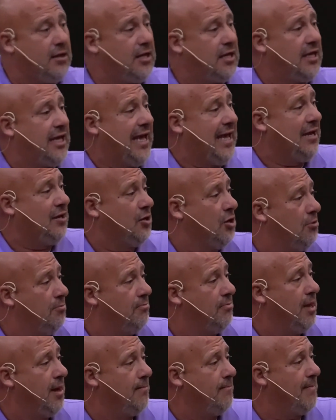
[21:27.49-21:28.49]

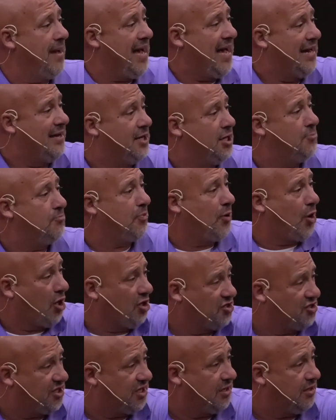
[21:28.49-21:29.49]
kingdom-minded
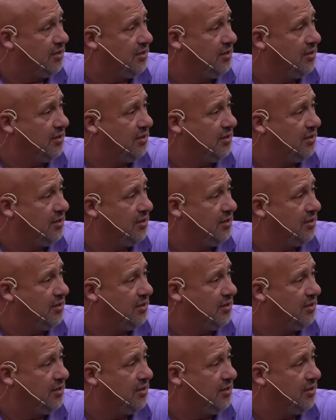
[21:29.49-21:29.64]
person,